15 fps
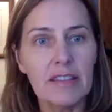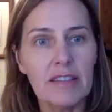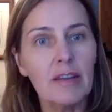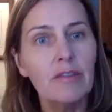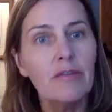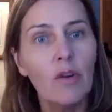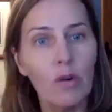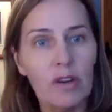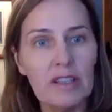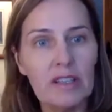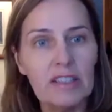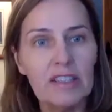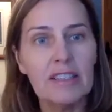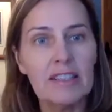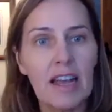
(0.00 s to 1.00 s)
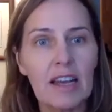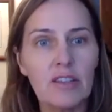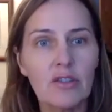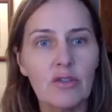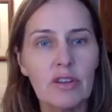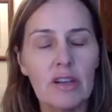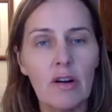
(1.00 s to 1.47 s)
that fall into this
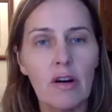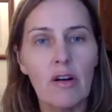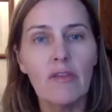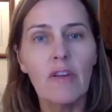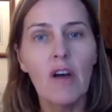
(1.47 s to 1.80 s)
category of